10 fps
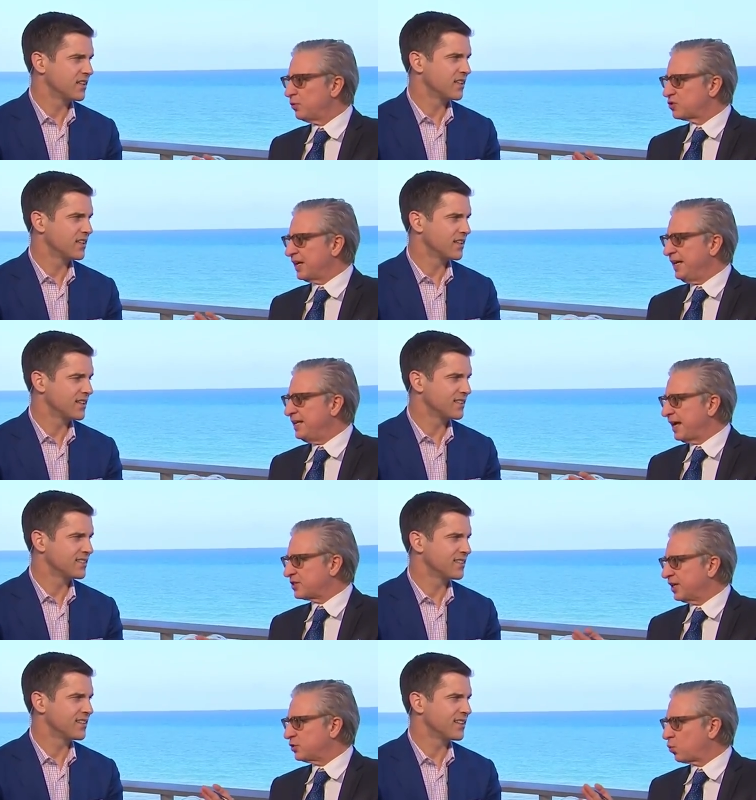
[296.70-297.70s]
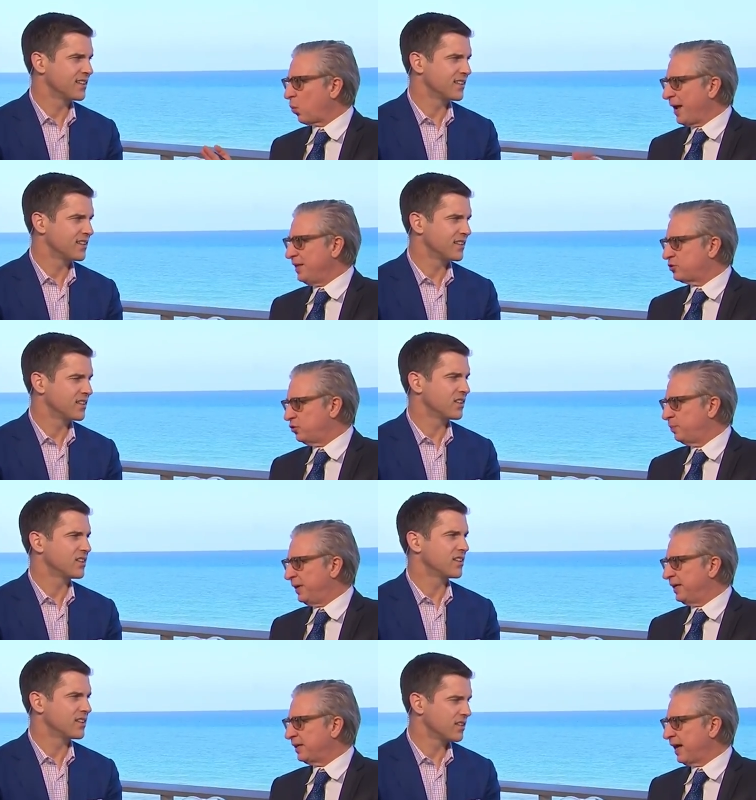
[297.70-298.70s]
Speaker 1: who say indexing is way too
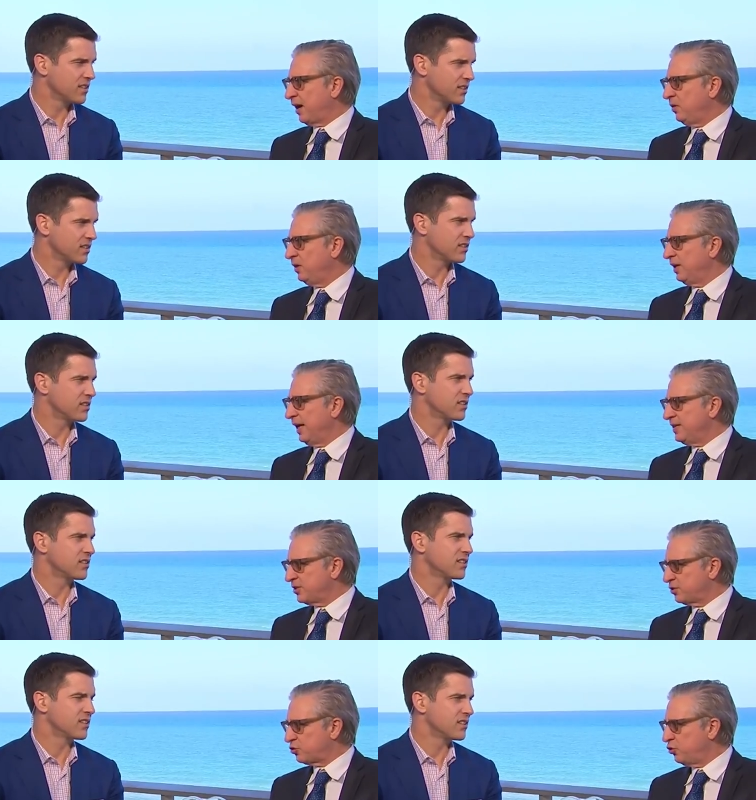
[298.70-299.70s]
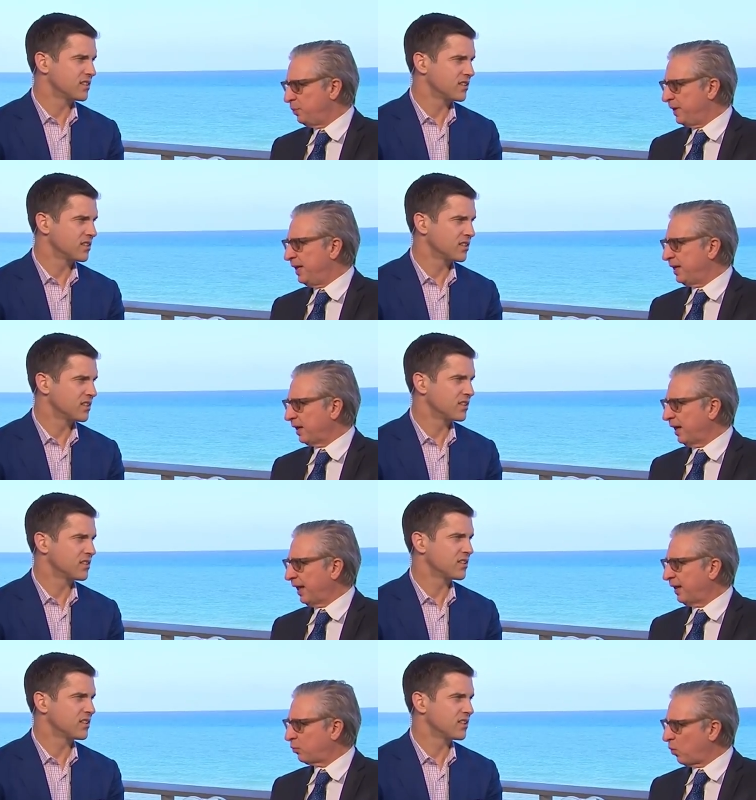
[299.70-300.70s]
big now. Is it too big,
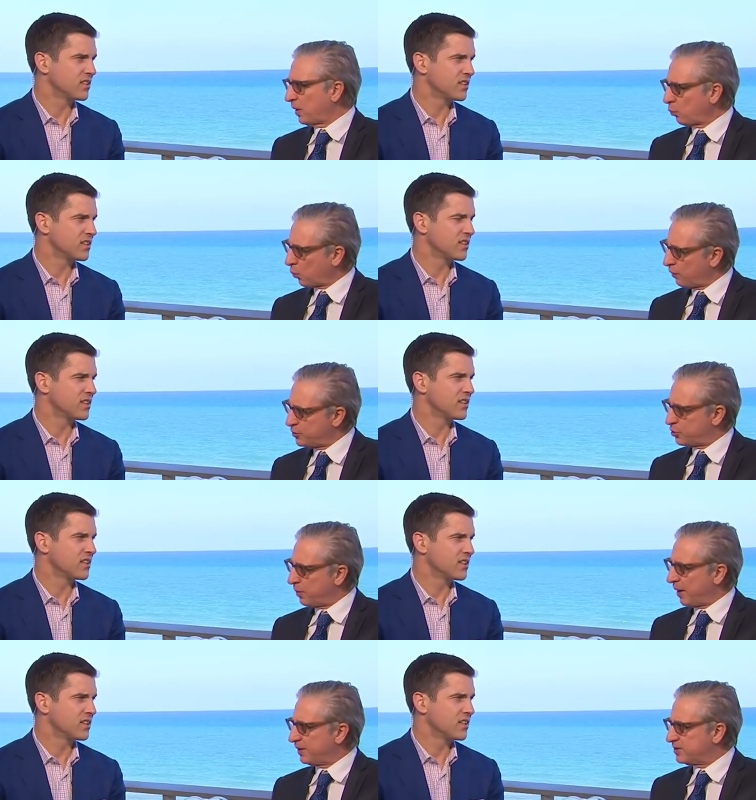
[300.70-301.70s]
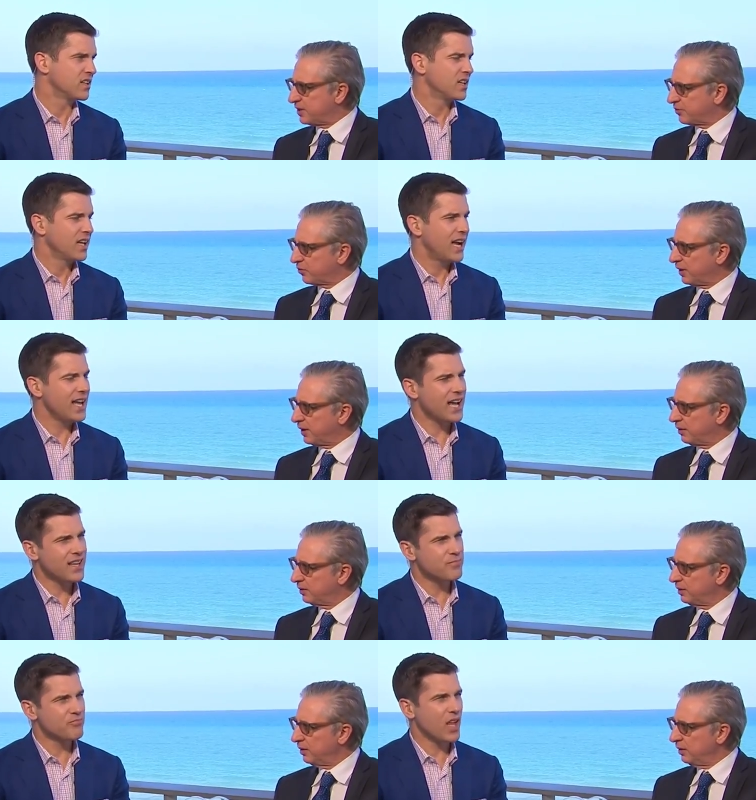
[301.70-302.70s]
and what worries you about ETFs right now?
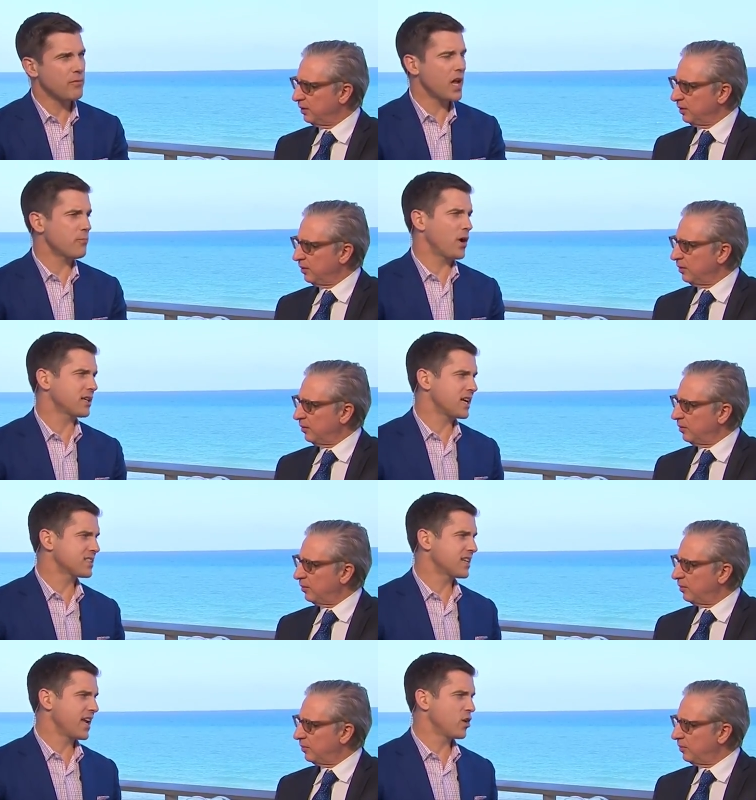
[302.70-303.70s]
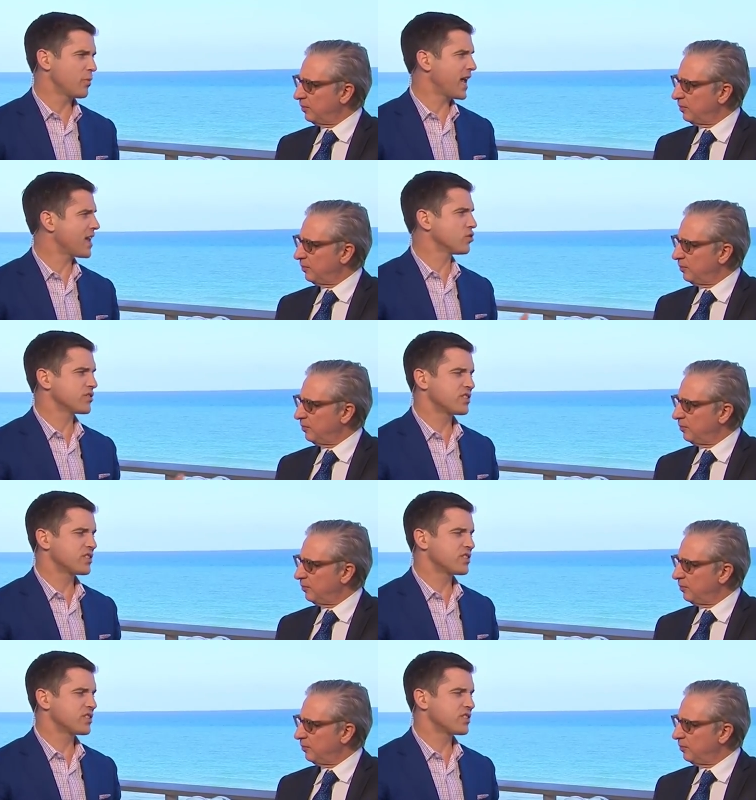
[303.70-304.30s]
Speaker 2: I'm not a prognosticator, but I don't